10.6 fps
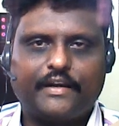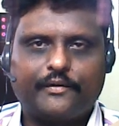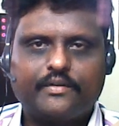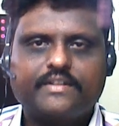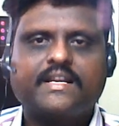
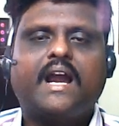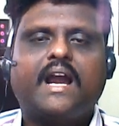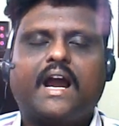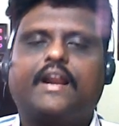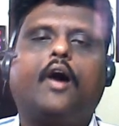tools
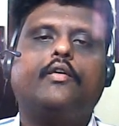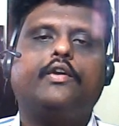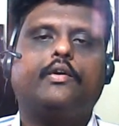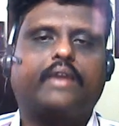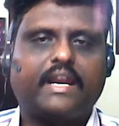and how
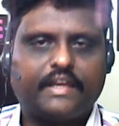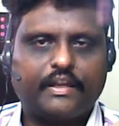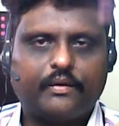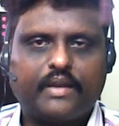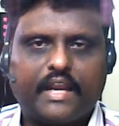you can give